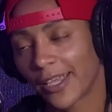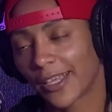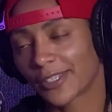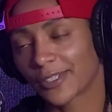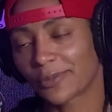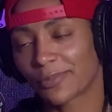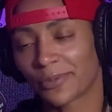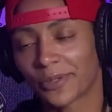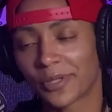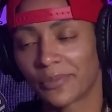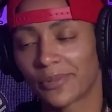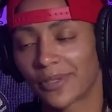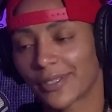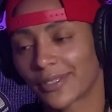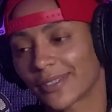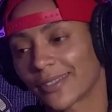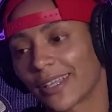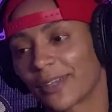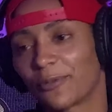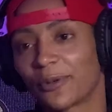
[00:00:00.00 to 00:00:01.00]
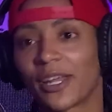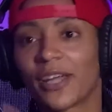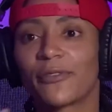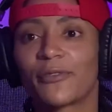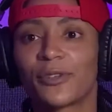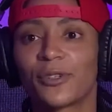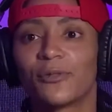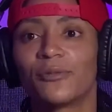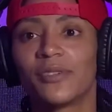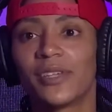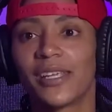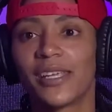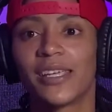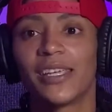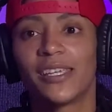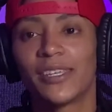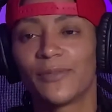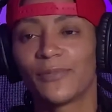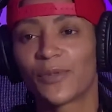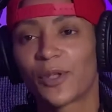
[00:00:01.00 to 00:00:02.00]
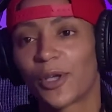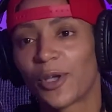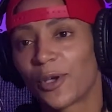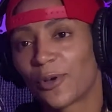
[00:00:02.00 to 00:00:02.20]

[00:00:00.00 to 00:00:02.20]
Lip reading: So pretty much like whatever you need,